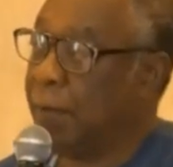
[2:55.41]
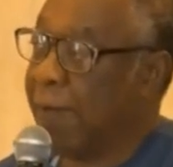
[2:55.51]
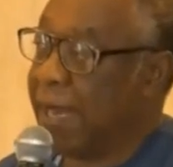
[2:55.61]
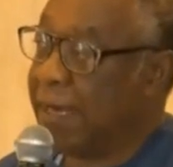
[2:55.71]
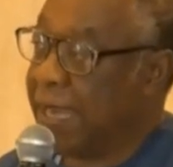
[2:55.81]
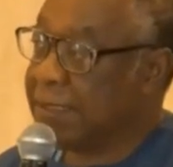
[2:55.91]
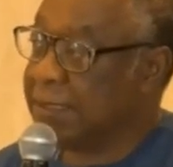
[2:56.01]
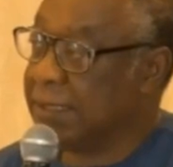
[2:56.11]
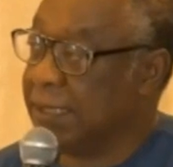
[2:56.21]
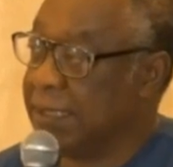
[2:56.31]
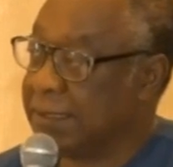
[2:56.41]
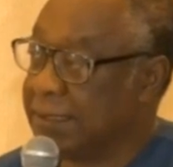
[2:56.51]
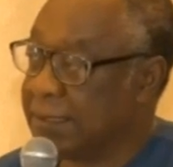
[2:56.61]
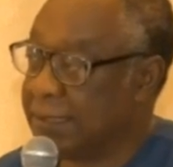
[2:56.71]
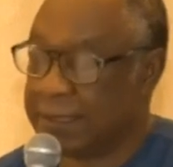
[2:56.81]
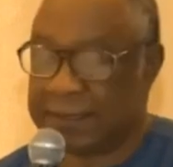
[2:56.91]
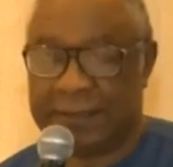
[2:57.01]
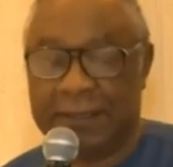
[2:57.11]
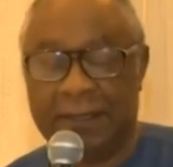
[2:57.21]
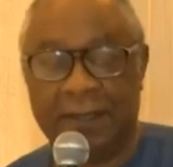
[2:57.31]
By nineteen
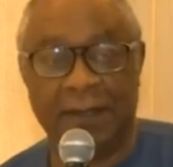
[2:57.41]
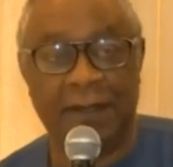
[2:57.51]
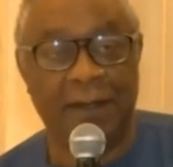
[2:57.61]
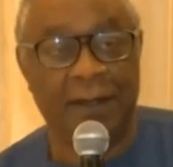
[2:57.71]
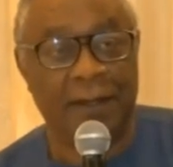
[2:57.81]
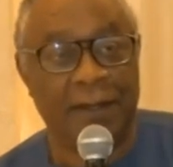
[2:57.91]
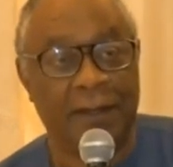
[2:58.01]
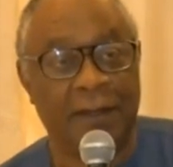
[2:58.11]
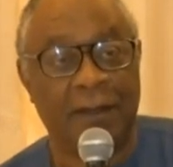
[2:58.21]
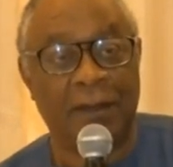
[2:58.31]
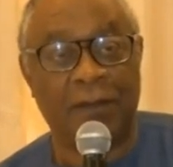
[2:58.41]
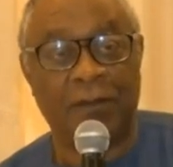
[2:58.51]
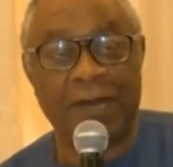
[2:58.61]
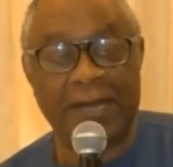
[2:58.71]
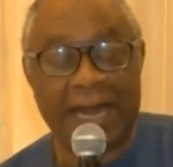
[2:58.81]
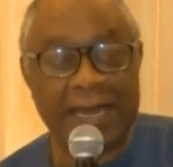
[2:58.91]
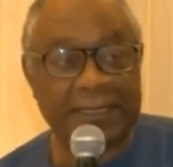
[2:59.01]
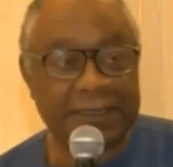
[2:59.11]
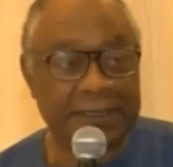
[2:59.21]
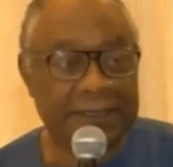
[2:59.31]
eighty-six, one
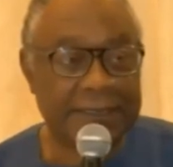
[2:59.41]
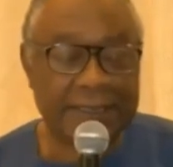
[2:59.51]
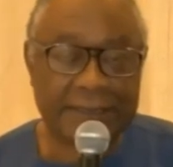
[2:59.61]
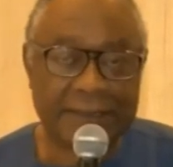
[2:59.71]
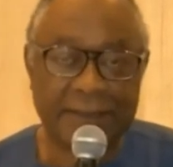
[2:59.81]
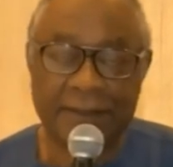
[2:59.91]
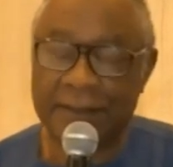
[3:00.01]
naira thirty-six